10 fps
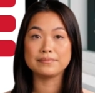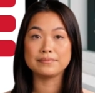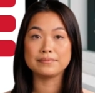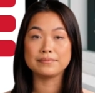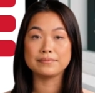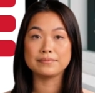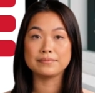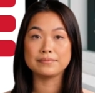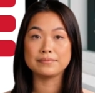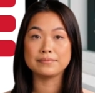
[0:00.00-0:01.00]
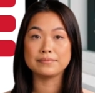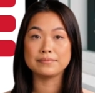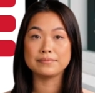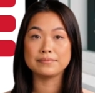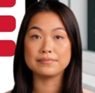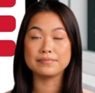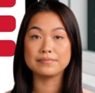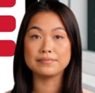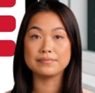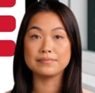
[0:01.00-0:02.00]

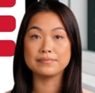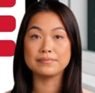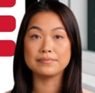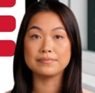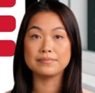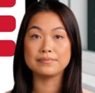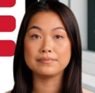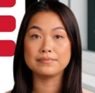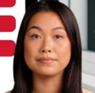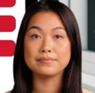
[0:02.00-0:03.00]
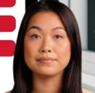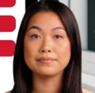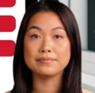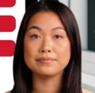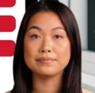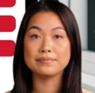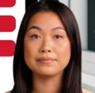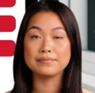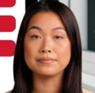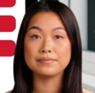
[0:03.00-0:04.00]
Nothing is said.